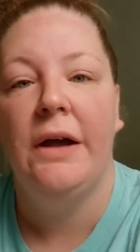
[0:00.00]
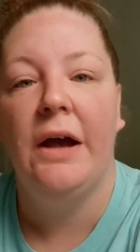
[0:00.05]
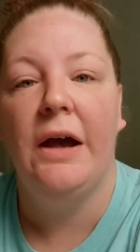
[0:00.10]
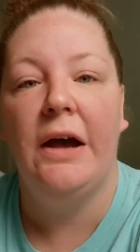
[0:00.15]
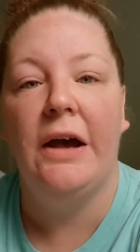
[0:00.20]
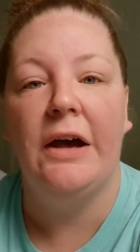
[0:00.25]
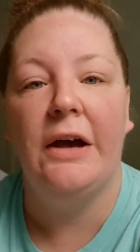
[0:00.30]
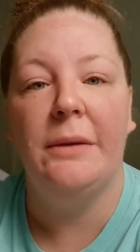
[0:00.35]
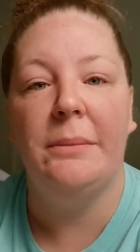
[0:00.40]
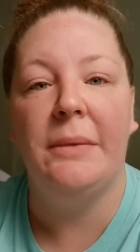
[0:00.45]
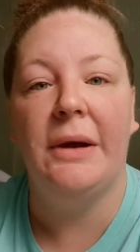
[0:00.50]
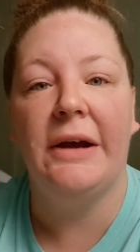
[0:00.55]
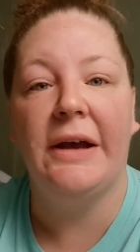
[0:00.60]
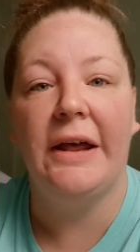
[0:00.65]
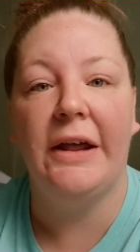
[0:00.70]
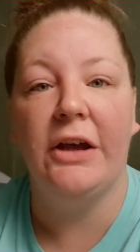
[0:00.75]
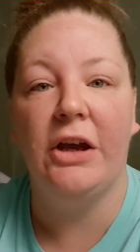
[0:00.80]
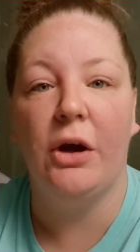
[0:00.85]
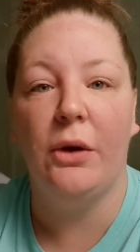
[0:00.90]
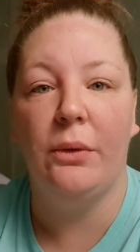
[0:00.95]
I
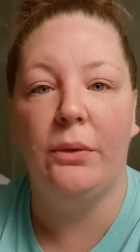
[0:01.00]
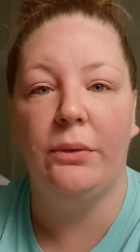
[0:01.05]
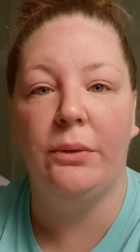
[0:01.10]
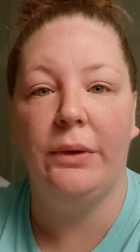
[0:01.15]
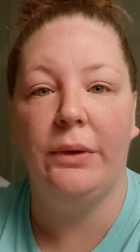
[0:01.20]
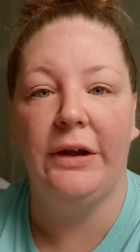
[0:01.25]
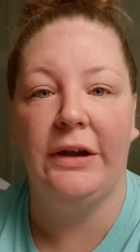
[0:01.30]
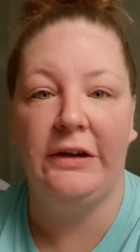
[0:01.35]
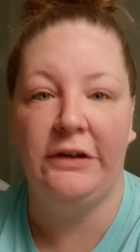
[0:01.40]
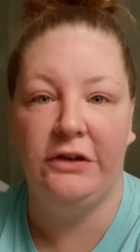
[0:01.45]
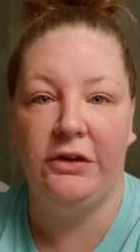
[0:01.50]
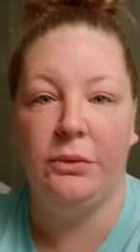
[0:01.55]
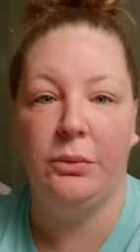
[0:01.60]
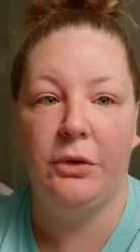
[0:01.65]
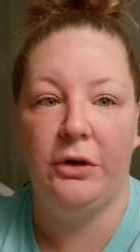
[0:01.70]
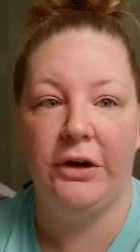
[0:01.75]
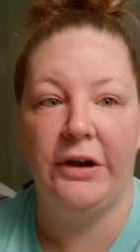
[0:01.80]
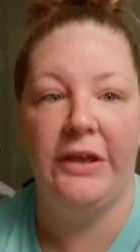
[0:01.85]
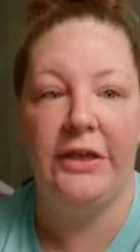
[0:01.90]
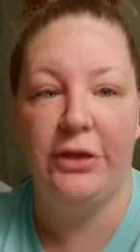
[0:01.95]
gotta go into
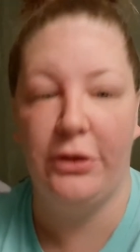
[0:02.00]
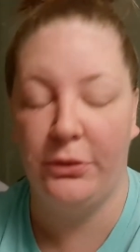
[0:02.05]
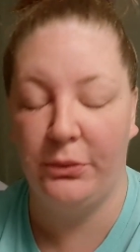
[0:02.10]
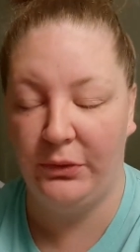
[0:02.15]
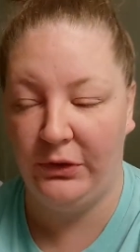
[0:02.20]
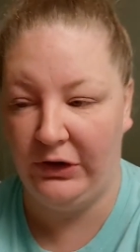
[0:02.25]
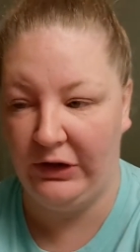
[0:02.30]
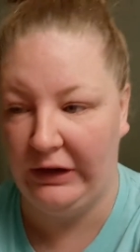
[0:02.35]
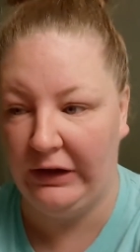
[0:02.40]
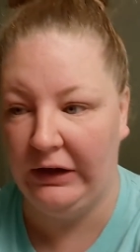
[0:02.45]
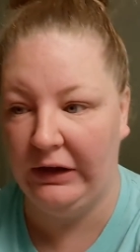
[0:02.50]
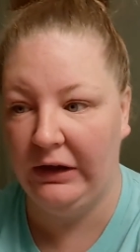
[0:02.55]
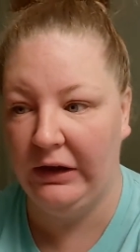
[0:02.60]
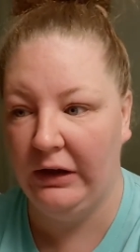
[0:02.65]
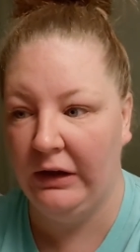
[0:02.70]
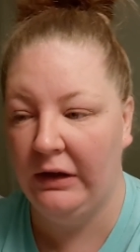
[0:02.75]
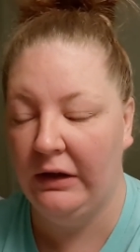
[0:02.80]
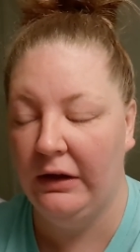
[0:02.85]
work at 3,